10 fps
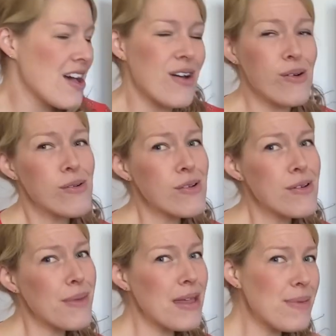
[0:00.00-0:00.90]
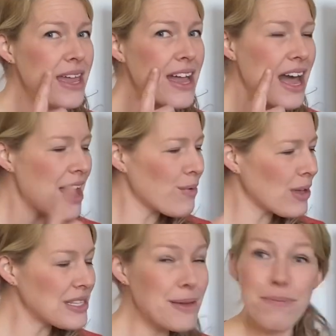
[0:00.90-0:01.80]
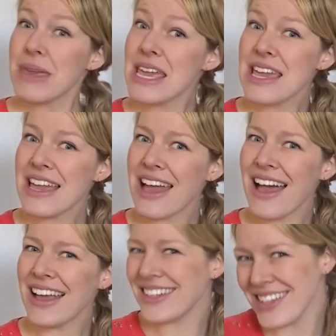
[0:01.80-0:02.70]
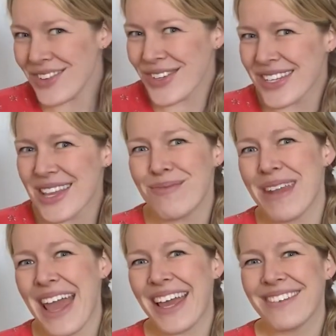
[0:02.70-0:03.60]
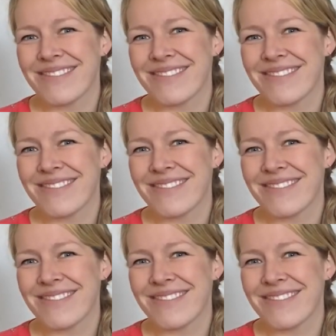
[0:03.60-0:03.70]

Or maybe I want to be a teacher someday.